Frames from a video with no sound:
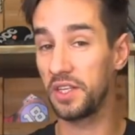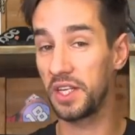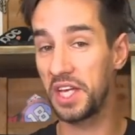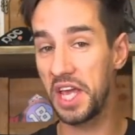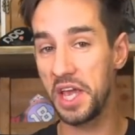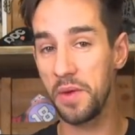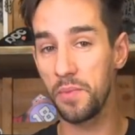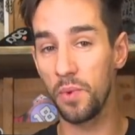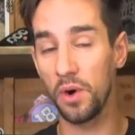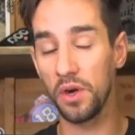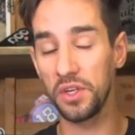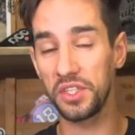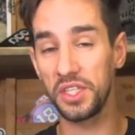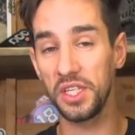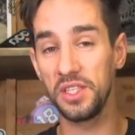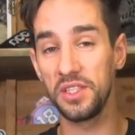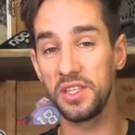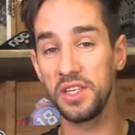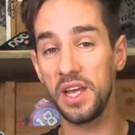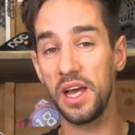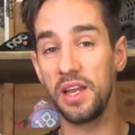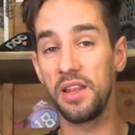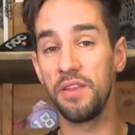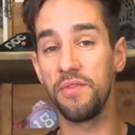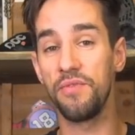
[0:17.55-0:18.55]
So keep watching
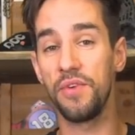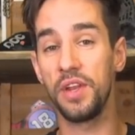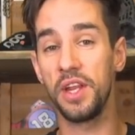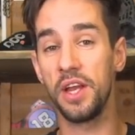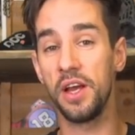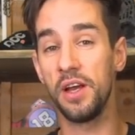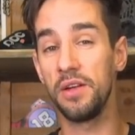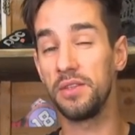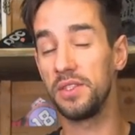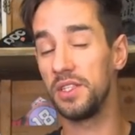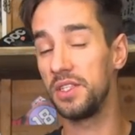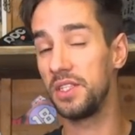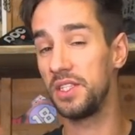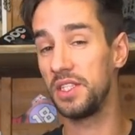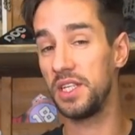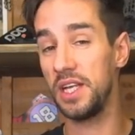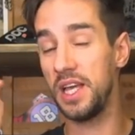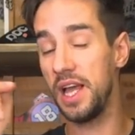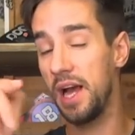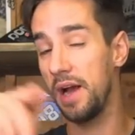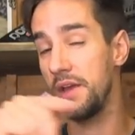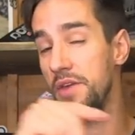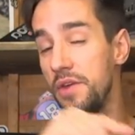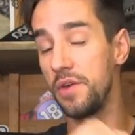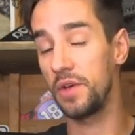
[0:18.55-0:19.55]
to the end of the video to
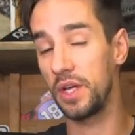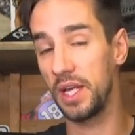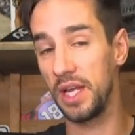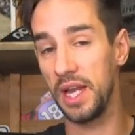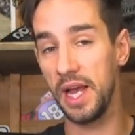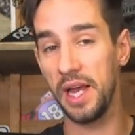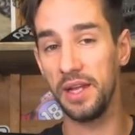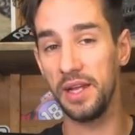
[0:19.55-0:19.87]
see how you can